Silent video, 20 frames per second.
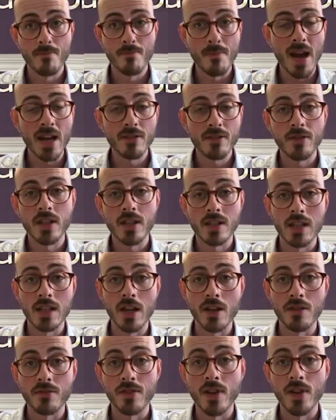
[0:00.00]
manifestly
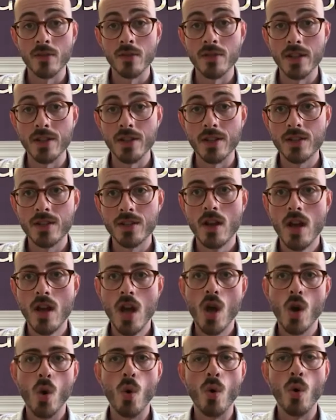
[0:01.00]
unfounded
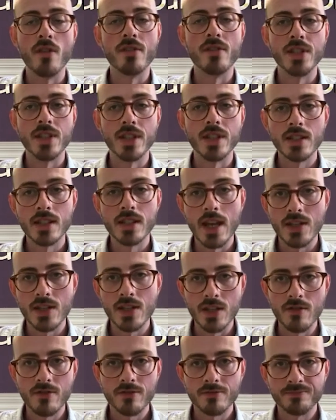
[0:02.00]
or if it's
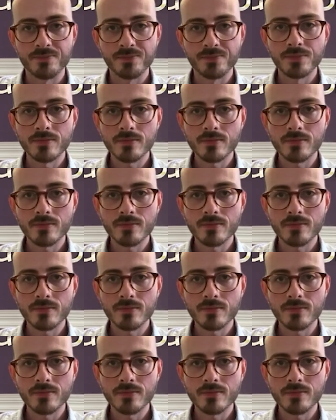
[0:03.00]
excessive. And